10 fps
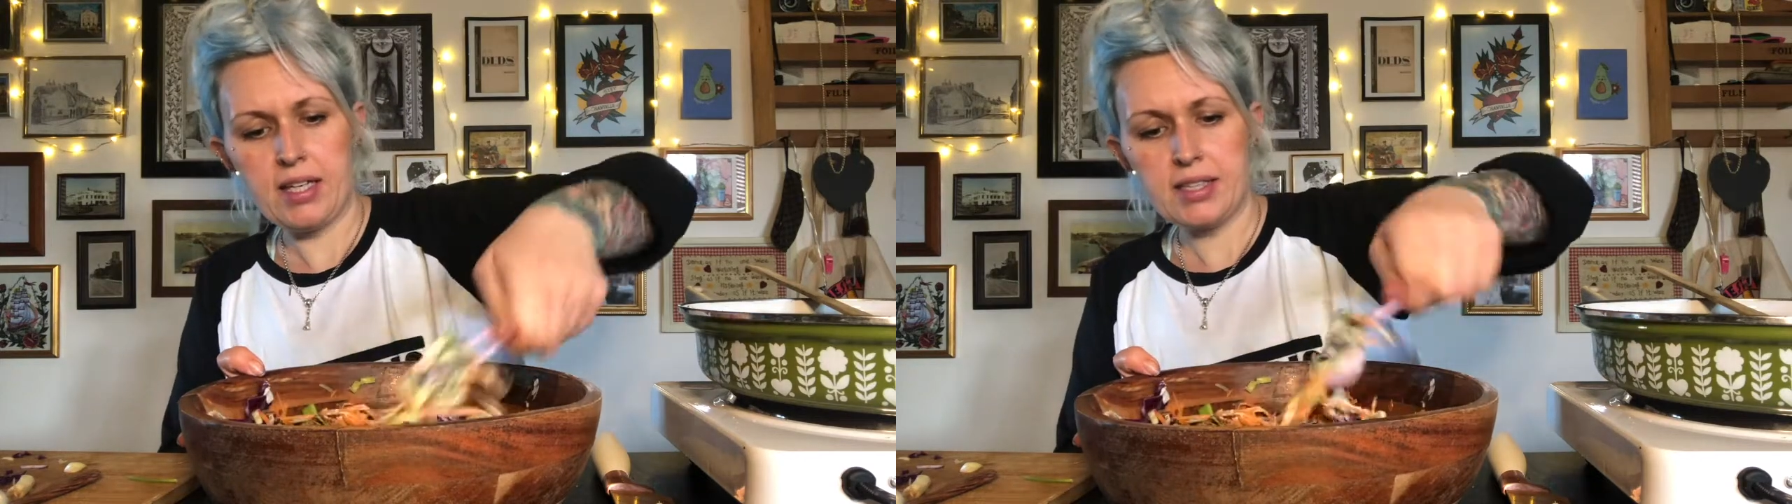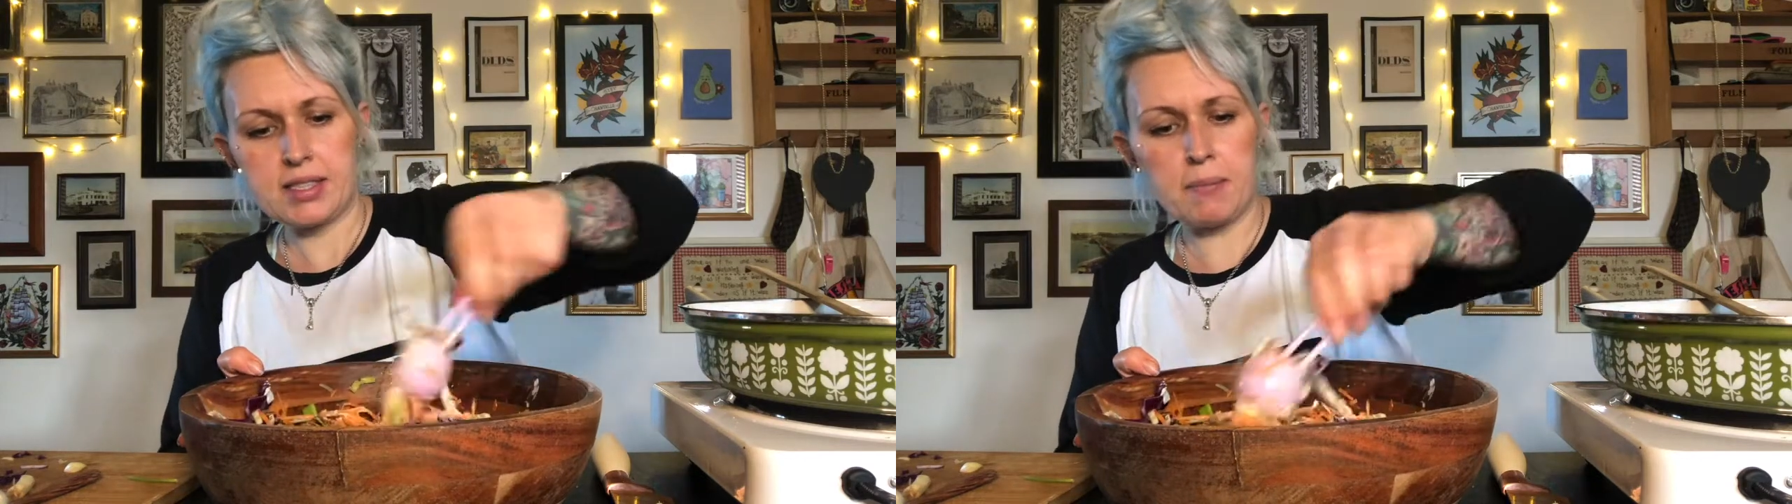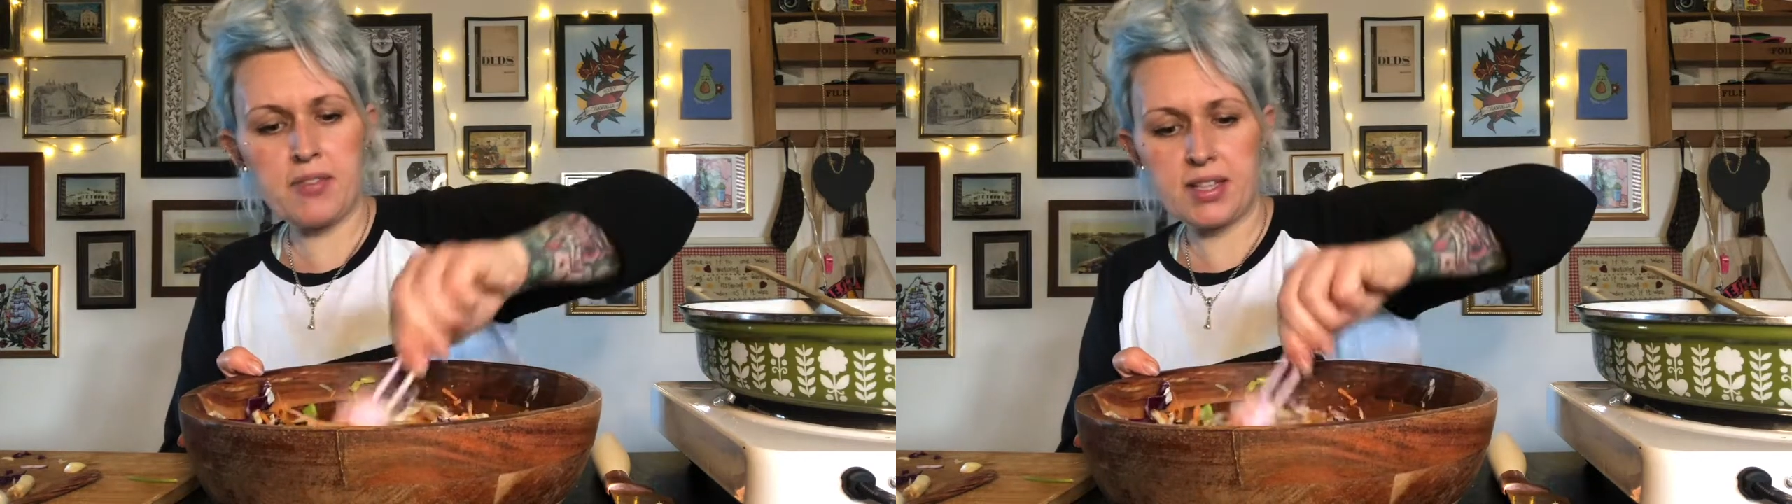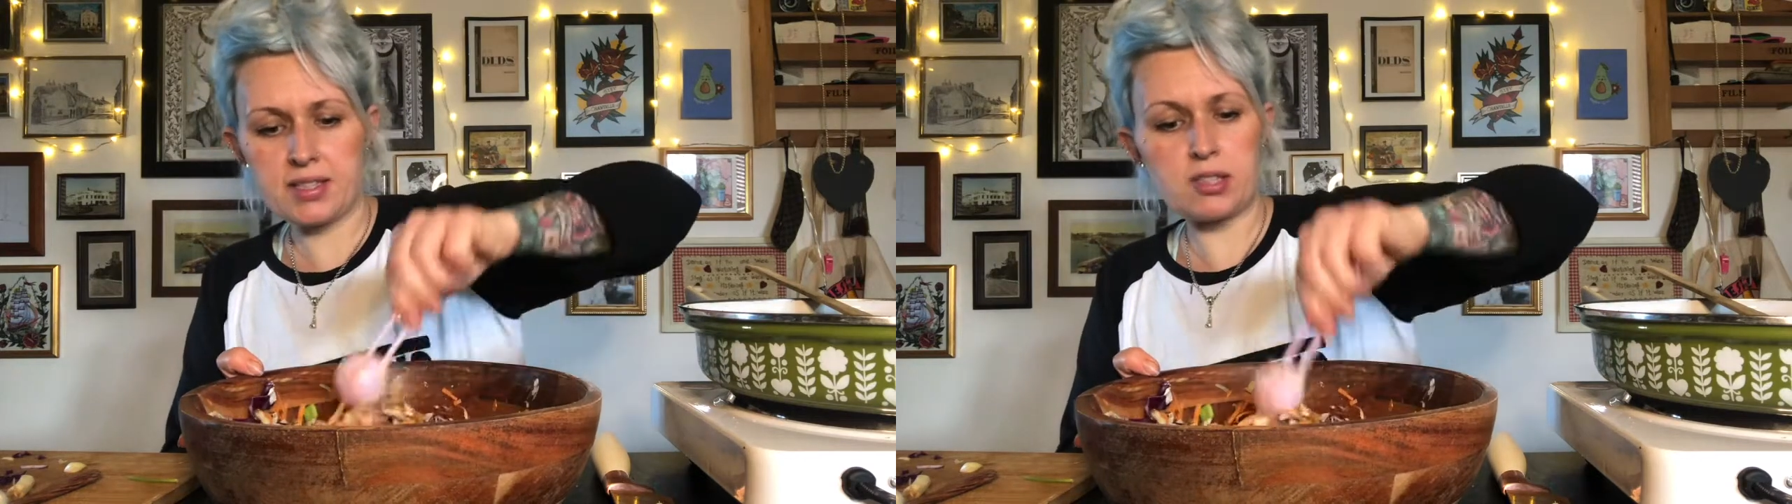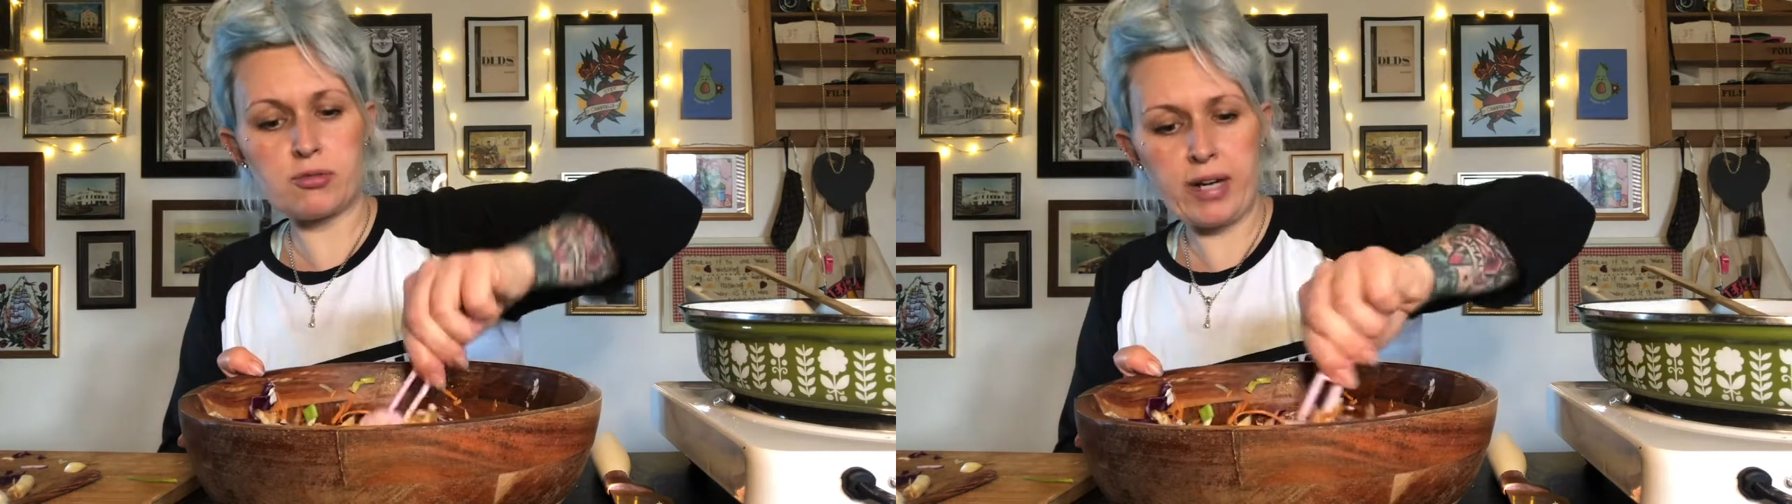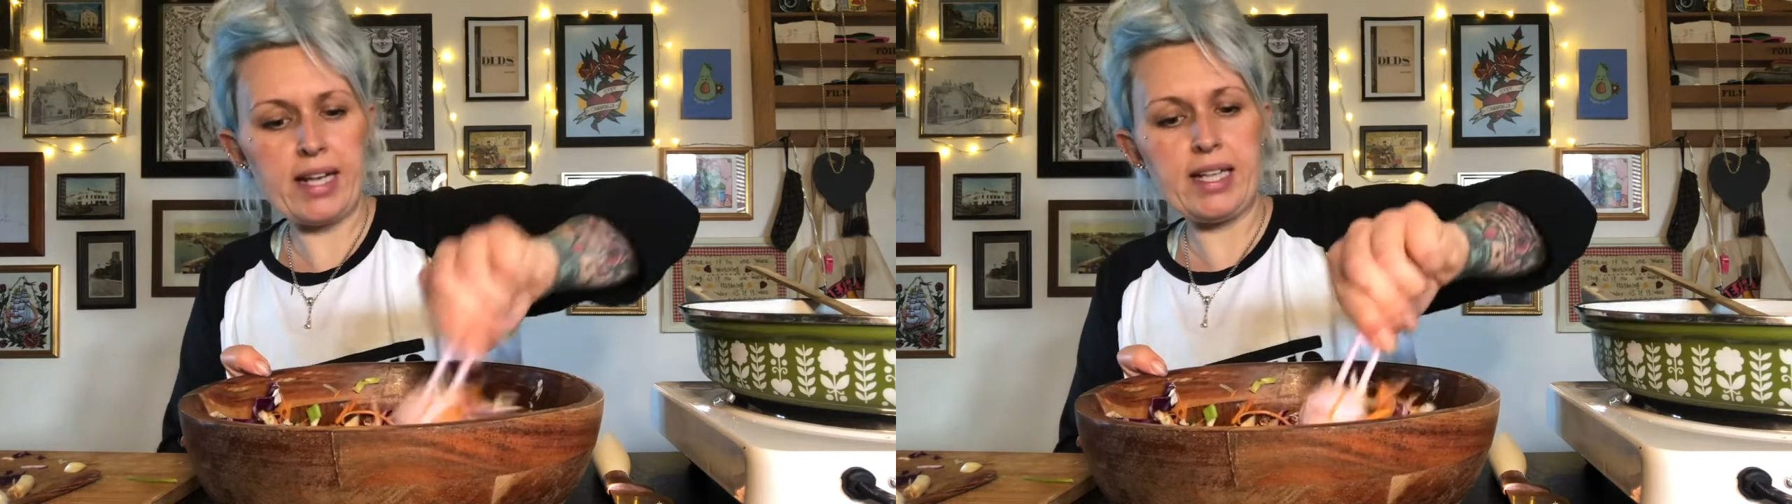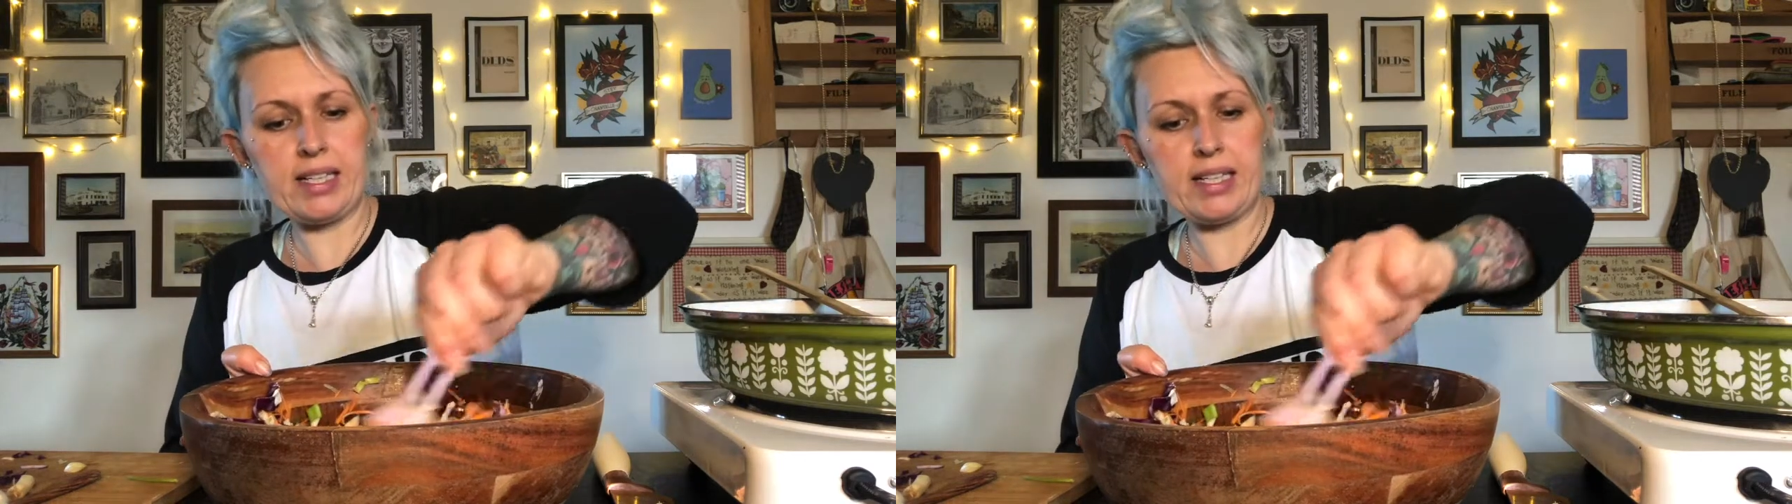some things are great,